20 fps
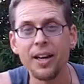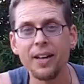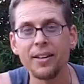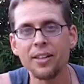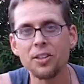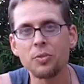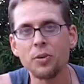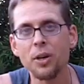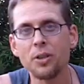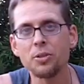
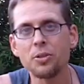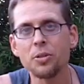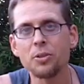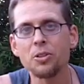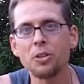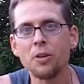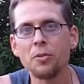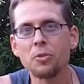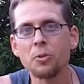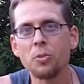And that's where I do a
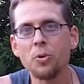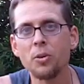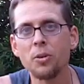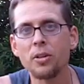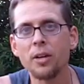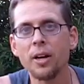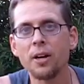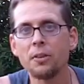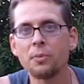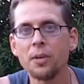
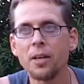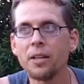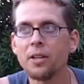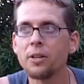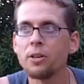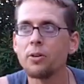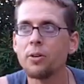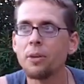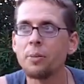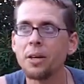self-supported Ironman
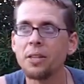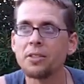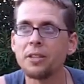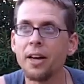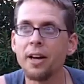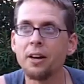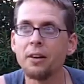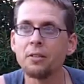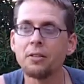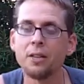here around my
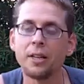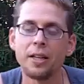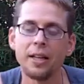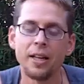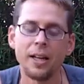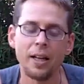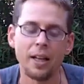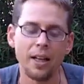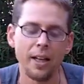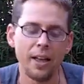town
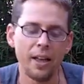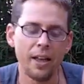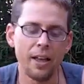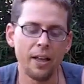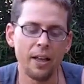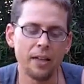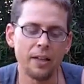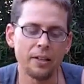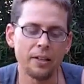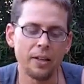
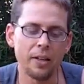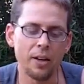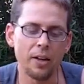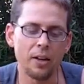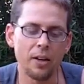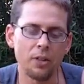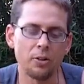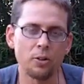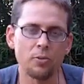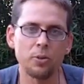on
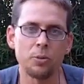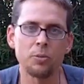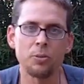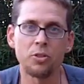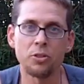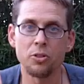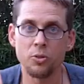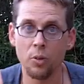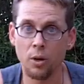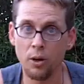
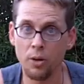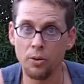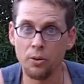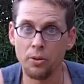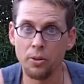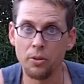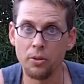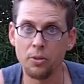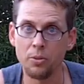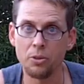November the
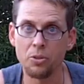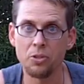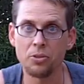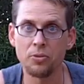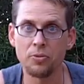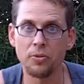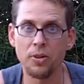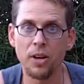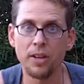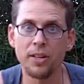12th, which
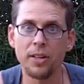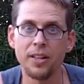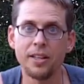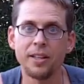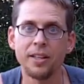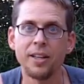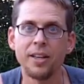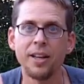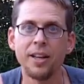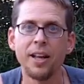is a
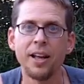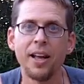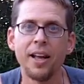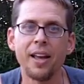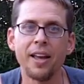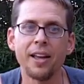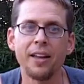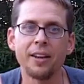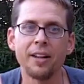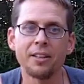Friday.
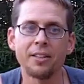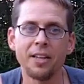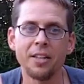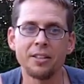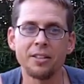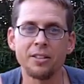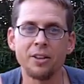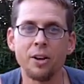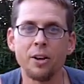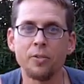And I'll
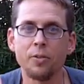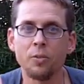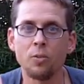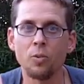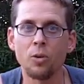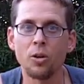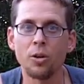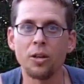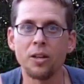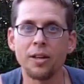take the day off
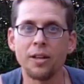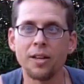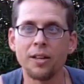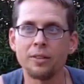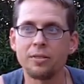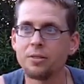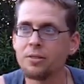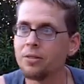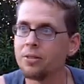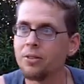from work, and
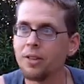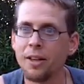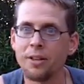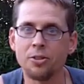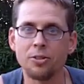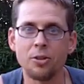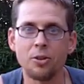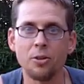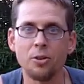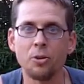I
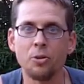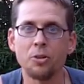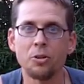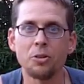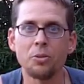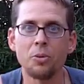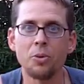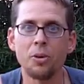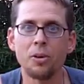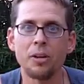start
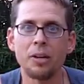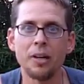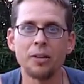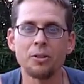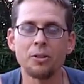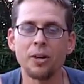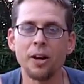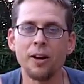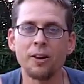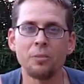early in the morning. I
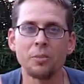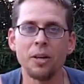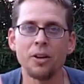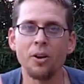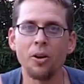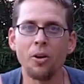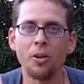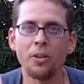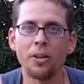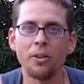do an
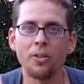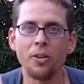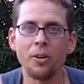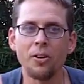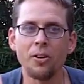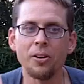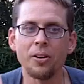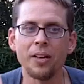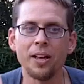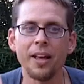Ironman all day
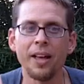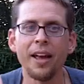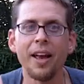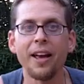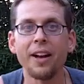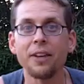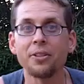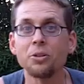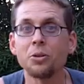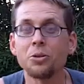long,
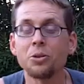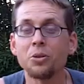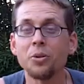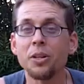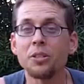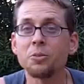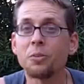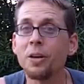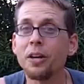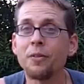and I do it to
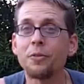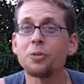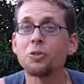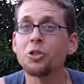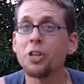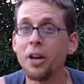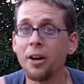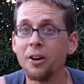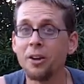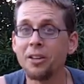raise money for
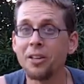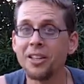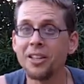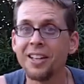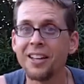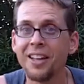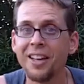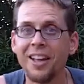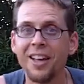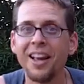
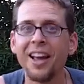charity.